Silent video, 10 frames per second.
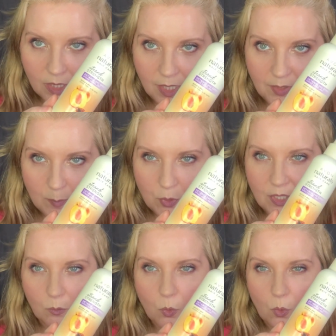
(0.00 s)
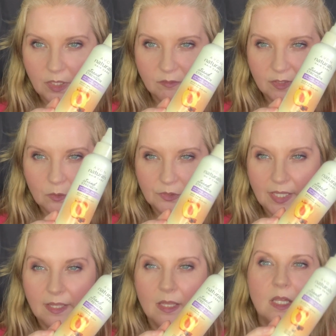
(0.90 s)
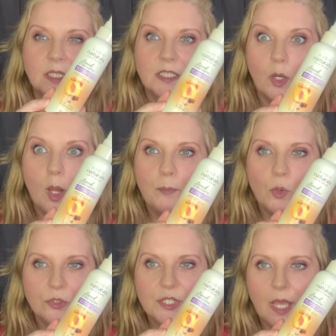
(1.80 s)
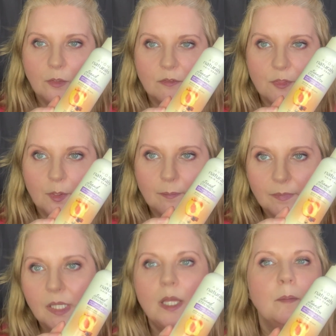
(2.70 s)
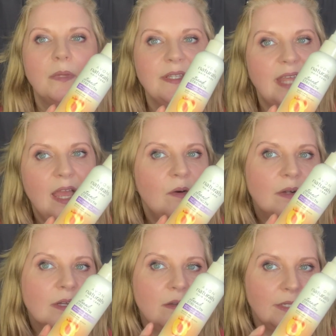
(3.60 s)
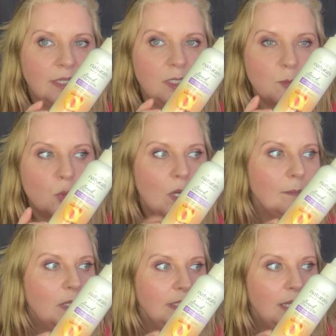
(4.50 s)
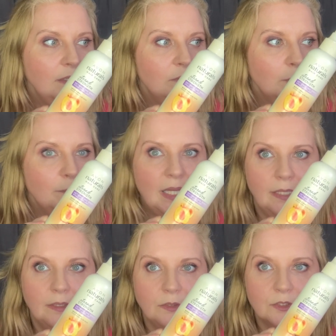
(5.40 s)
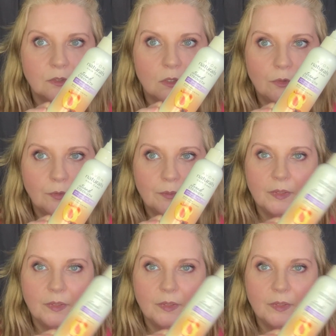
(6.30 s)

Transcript: And they put that warning thing on there. So I bought a ton of them, but now I can't get it anymore. And my Avon man has gone.